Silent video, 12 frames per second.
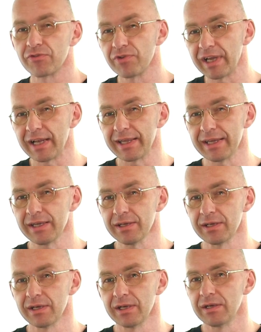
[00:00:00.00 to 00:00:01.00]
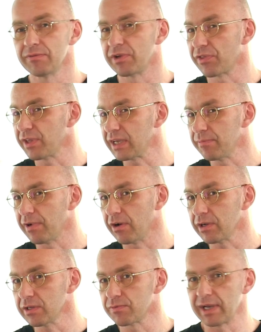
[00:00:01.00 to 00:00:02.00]
And really, when you think
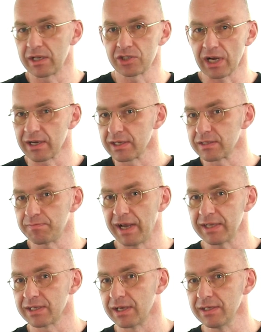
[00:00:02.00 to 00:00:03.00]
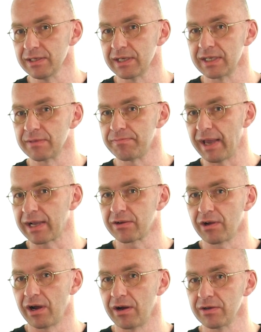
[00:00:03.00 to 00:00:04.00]
about it, when I juggle this pattern in the
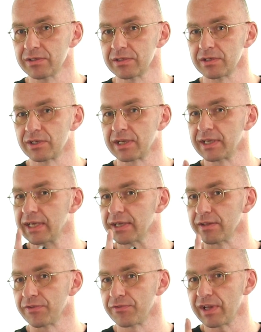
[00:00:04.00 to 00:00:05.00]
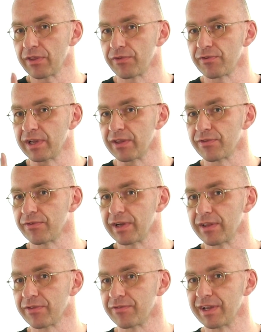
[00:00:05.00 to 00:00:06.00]
background, you can hear the three, three,
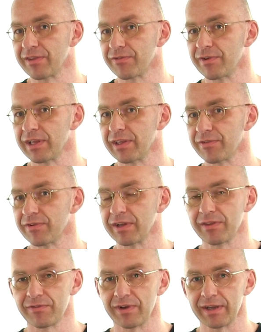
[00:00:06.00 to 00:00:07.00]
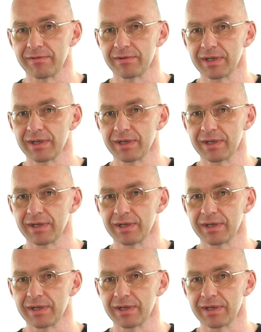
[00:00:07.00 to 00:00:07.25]
three, three, three, three, three.